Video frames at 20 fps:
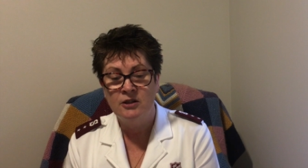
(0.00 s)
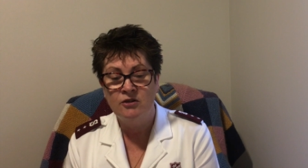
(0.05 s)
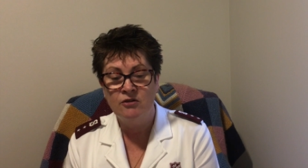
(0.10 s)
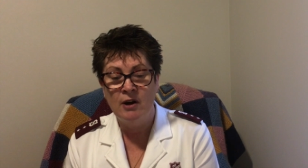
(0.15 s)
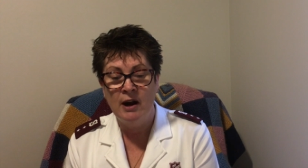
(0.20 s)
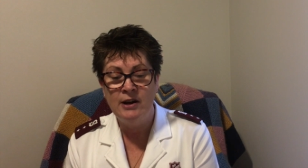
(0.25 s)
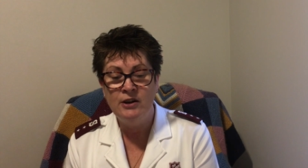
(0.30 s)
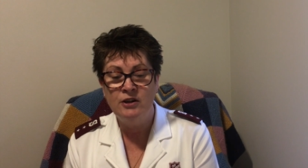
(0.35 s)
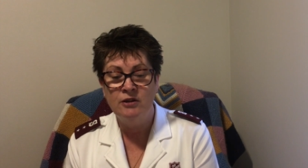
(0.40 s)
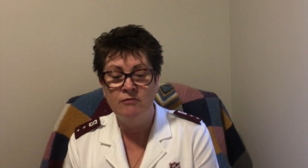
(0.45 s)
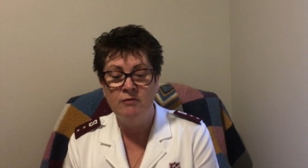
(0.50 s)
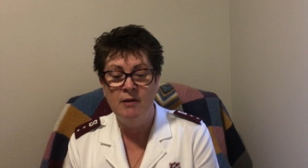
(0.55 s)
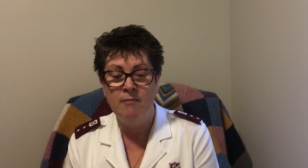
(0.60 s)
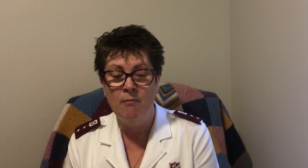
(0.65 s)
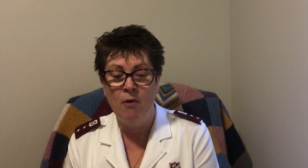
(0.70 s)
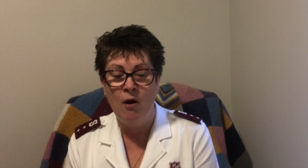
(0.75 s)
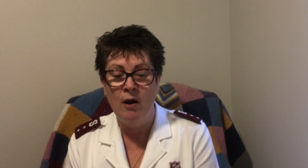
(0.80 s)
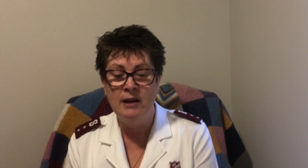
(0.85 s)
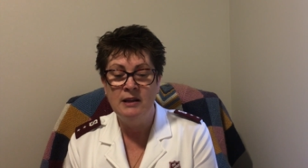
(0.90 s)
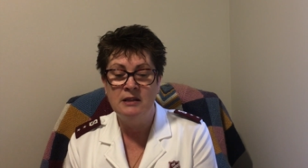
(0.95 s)
stranger
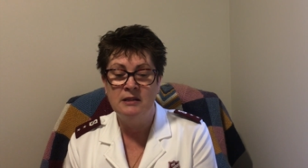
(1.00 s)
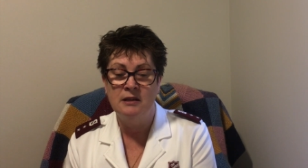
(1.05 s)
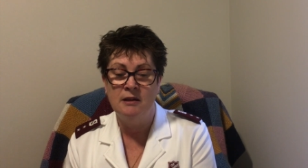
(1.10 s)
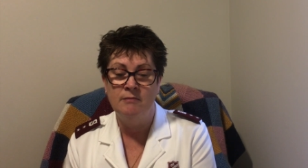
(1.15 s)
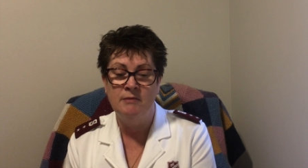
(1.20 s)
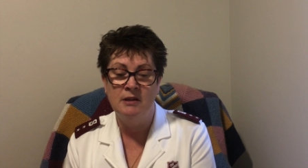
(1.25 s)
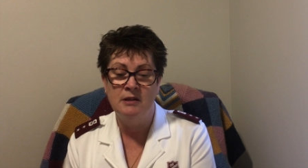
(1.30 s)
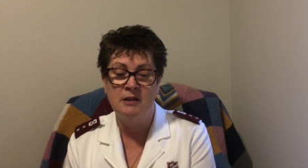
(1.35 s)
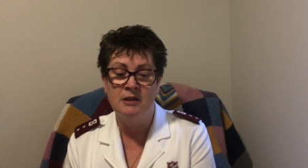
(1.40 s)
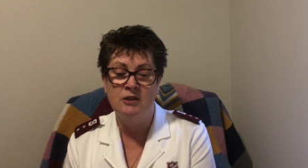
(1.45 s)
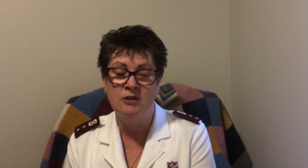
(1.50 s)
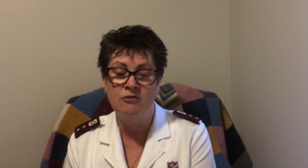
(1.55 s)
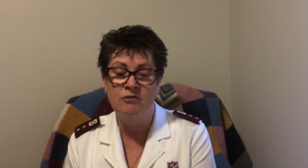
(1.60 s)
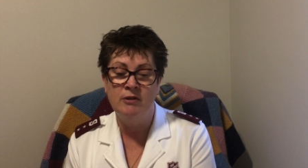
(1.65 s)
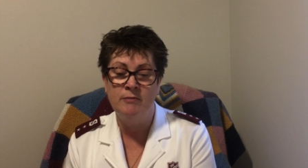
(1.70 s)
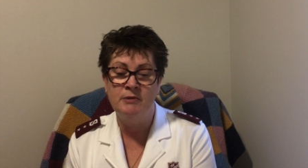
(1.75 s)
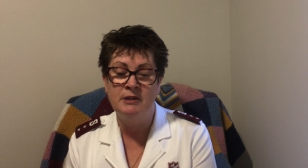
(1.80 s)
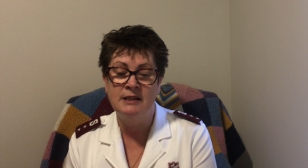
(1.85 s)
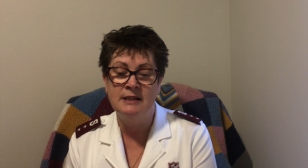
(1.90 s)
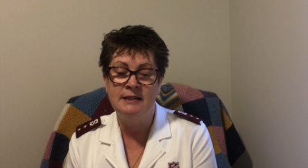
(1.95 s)
reminds them that the
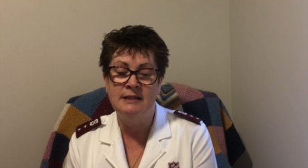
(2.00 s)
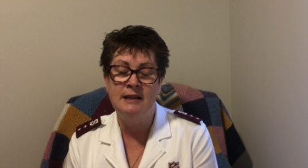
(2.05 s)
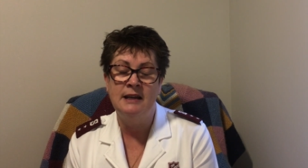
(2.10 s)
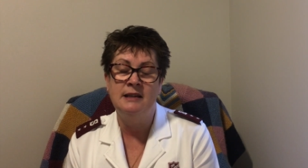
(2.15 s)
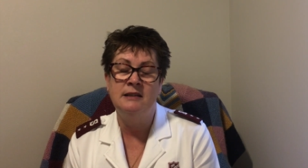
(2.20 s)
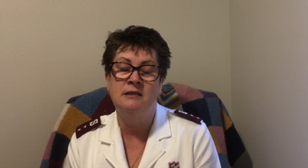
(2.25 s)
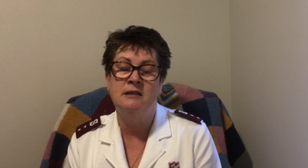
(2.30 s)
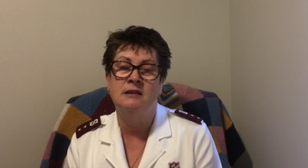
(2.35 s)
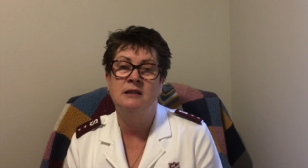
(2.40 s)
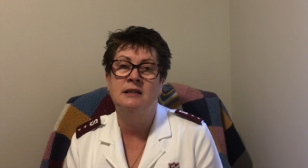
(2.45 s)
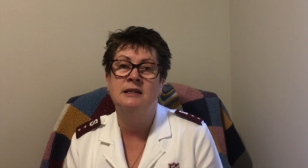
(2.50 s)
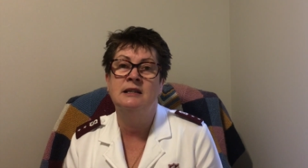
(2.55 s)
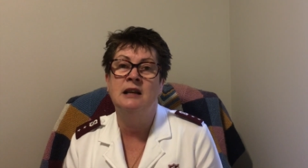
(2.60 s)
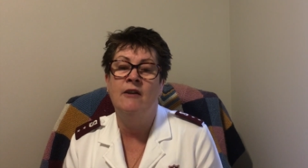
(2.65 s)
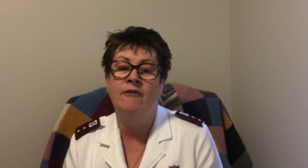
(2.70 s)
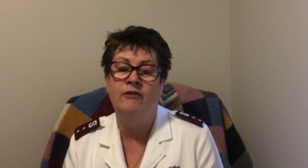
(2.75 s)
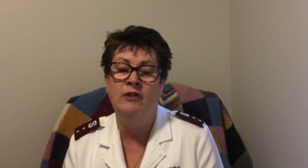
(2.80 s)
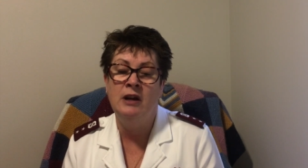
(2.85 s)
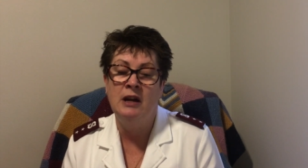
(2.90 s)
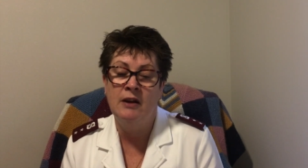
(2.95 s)
scripture says that the
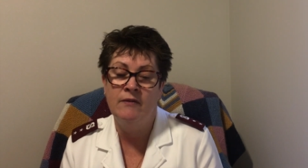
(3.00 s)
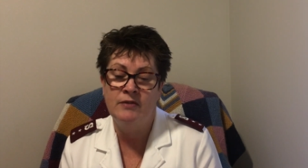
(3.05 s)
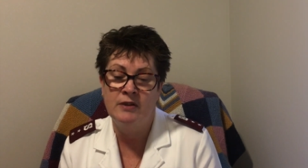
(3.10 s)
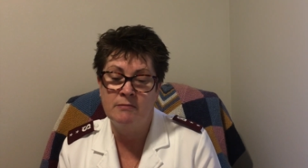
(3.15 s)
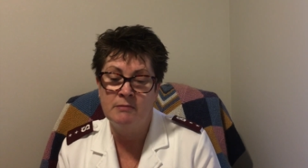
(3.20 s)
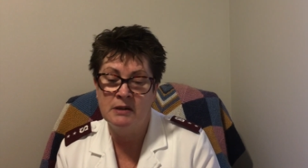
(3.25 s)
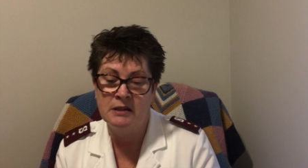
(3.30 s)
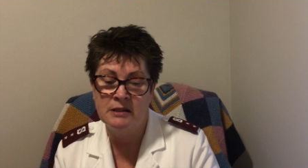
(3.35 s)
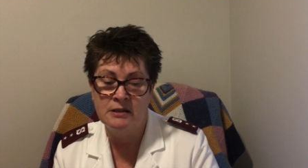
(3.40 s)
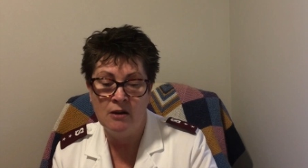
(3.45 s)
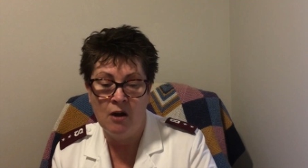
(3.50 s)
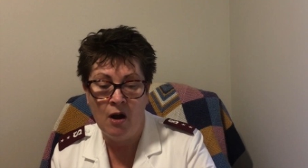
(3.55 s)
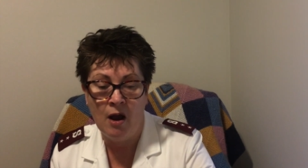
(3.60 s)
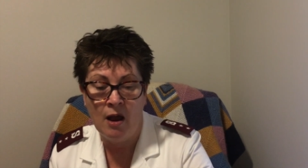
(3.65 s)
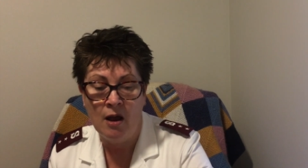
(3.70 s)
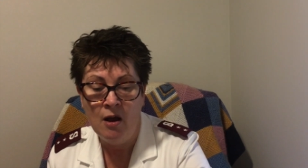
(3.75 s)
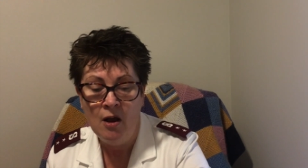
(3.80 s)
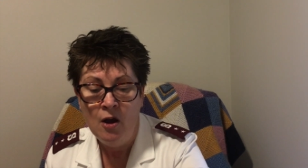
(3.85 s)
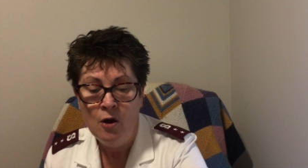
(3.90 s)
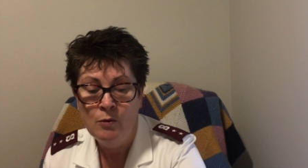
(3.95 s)
suffering of the
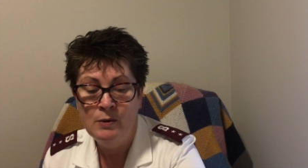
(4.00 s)
Messiah